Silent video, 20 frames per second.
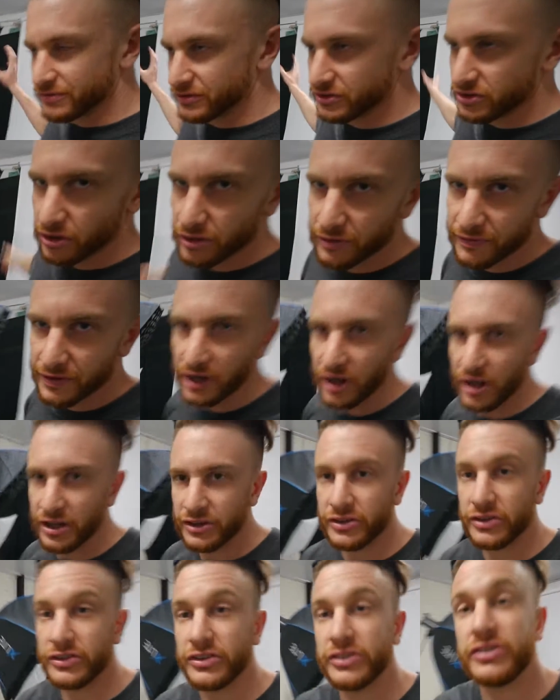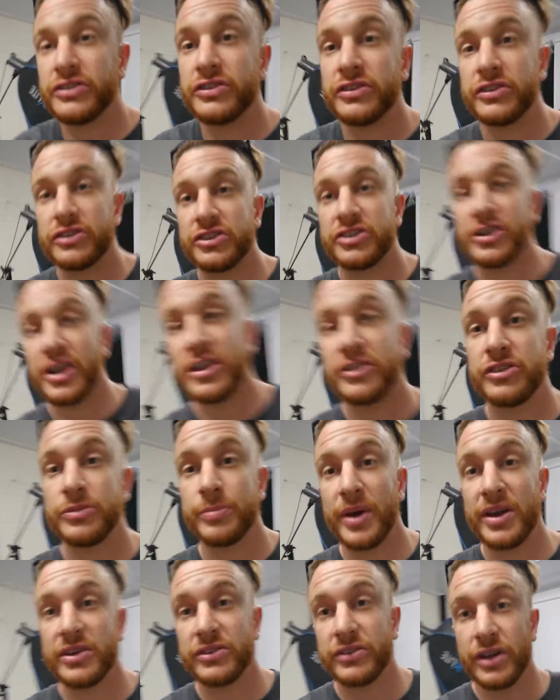photography lights because this is a shared
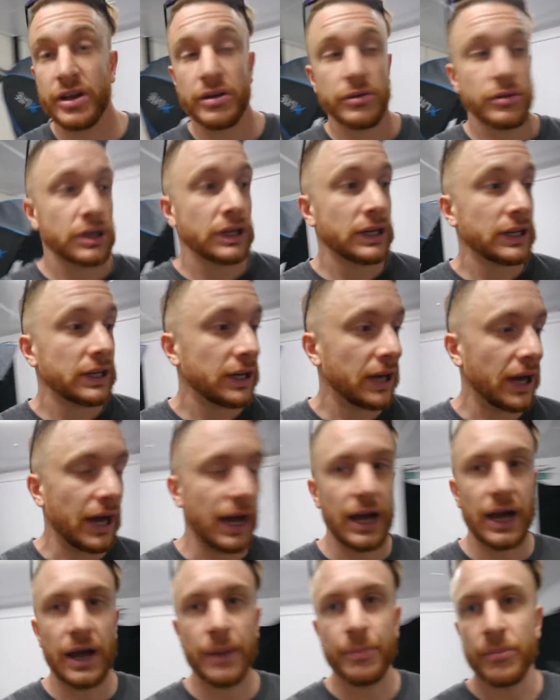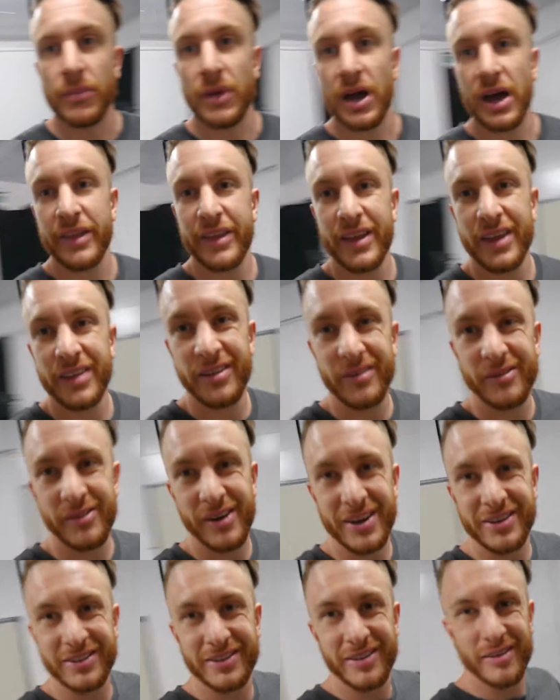space now, and then the
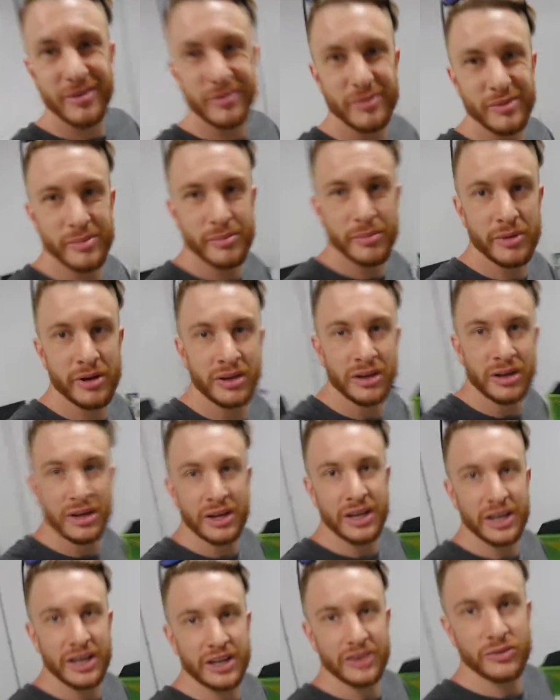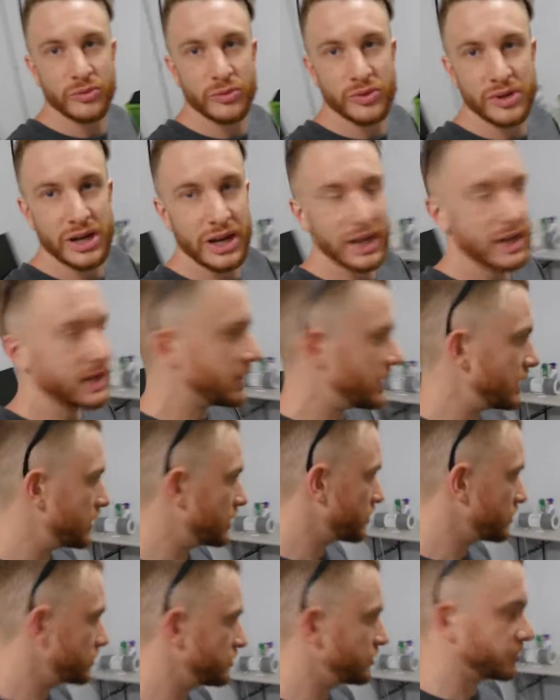rest of the room is really
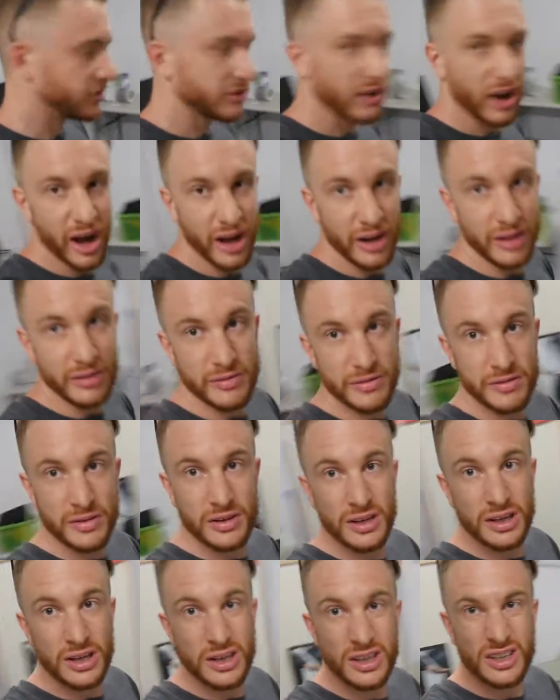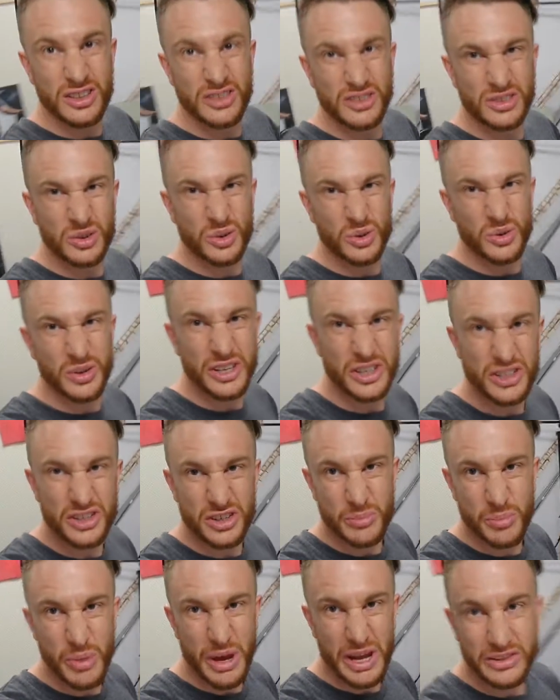just kind of storage
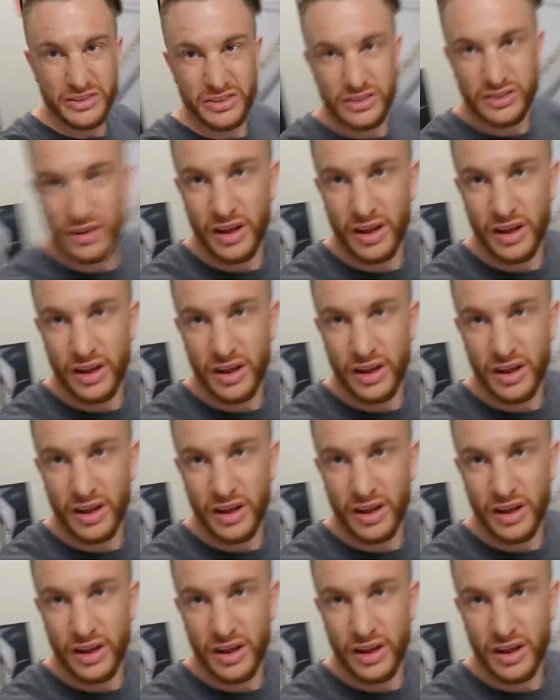and pieces